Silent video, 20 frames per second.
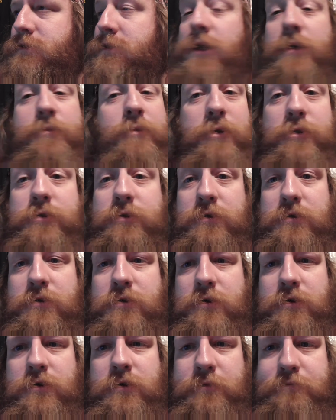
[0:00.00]
I'm not
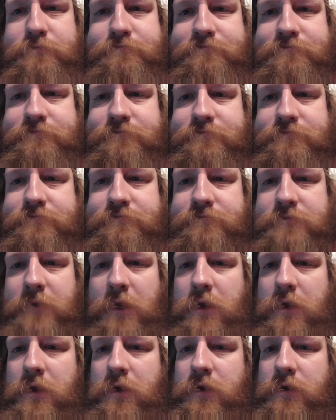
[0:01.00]
sure.
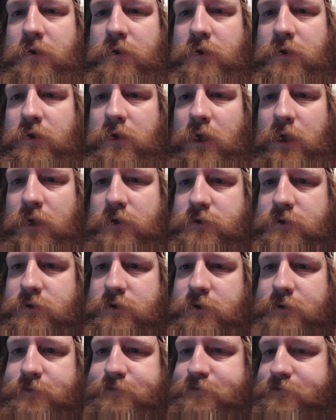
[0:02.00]
So
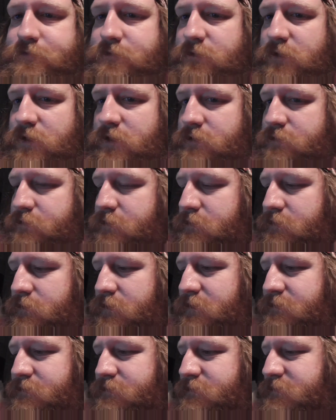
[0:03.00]
yes, that's about
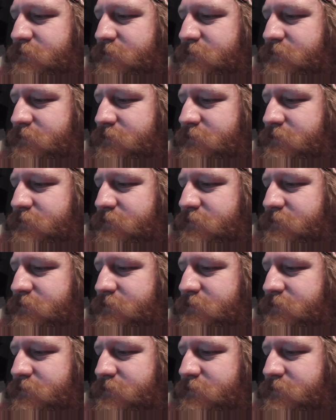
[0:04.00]
it.